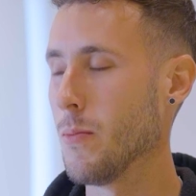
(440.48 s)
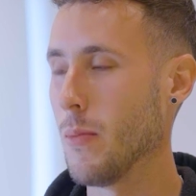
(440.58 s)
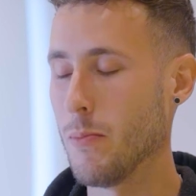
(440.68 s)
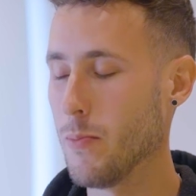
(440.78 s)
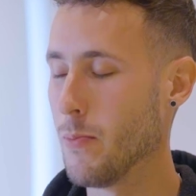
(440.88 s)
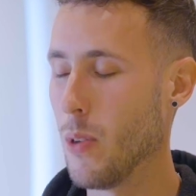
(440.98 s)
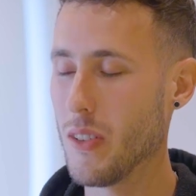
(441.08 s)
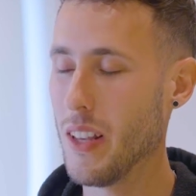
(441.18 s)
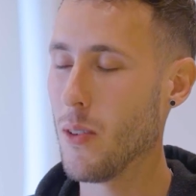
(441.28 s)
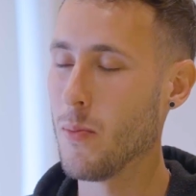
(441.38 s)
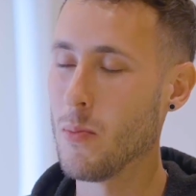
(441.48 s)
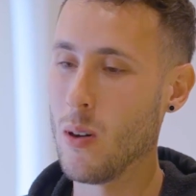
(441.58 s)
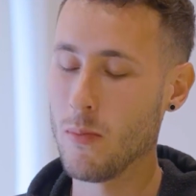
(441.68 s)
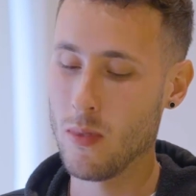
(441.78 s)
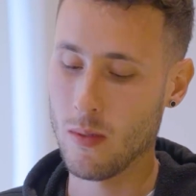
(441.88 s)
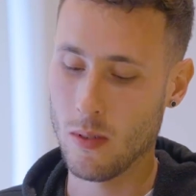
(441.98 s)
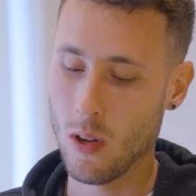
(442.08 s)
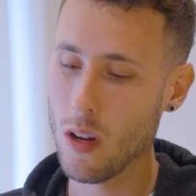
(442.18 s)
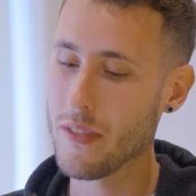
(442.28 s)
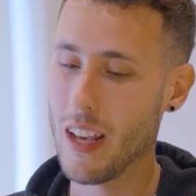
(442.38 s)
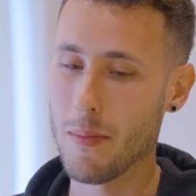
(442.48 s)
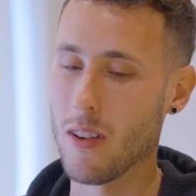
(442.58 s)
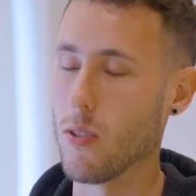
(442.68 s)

mostly all of them are